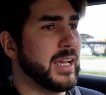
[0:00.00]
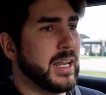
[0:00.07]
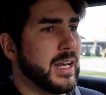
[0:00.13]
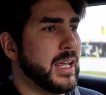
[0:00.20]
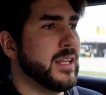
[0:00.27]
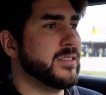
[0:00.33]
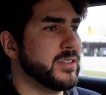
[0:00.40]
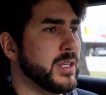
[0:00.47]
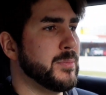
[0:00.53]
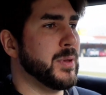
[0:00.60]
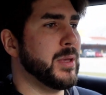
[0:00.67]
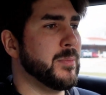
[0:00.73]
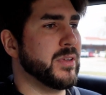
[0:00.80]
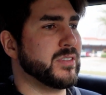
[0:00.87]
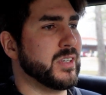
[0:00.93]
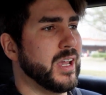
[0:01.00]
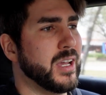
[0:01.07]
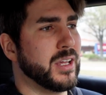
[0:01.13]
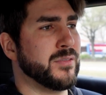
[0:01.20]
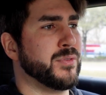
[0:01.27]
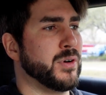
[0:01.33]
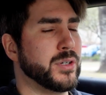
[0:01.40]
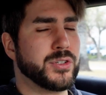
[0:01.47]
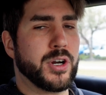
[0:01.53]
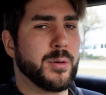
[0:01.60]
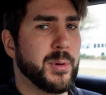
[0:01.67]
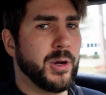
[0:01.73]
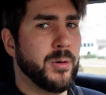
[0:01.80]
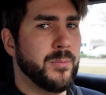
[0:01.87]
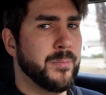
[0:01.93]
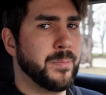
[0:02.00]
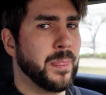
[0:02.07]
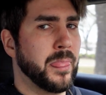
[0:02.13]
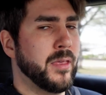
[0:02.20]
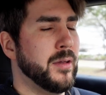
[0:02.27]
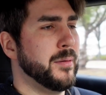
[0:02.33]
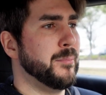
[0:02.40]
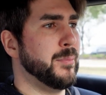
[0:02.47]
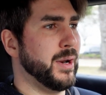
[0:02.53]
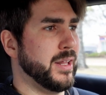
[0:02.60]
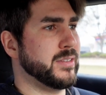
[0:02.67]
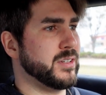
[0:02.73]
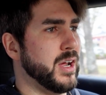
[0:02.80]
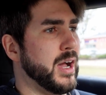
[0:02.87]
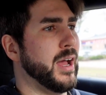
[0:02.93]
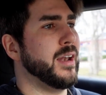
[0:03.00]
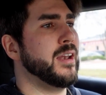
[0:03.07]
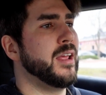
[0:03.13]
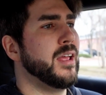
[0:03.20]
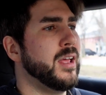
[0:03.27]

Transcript: can easily be mistaken for a turbo, but it's not.